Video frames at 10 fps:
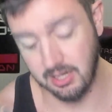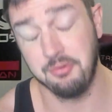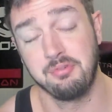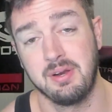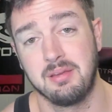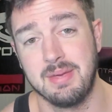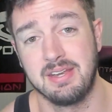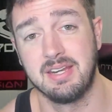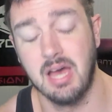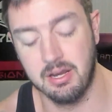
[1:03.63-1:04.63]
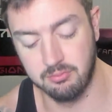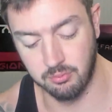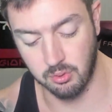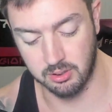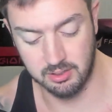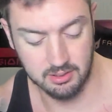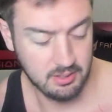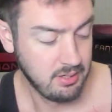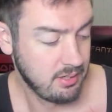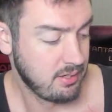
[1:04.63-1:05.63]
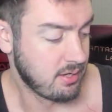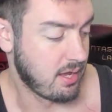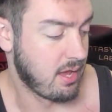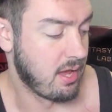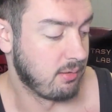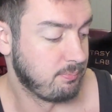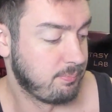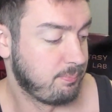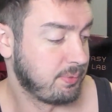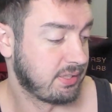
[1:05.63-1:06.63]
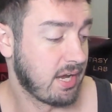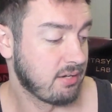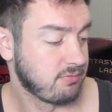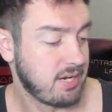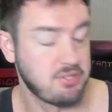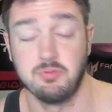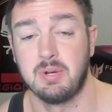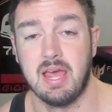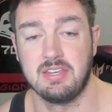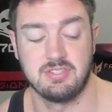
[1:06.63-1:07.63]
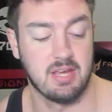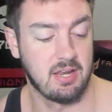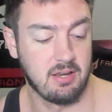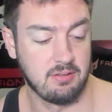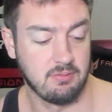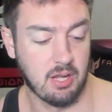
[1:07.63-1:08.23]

also recommended God of War, but God of Rage is what I decided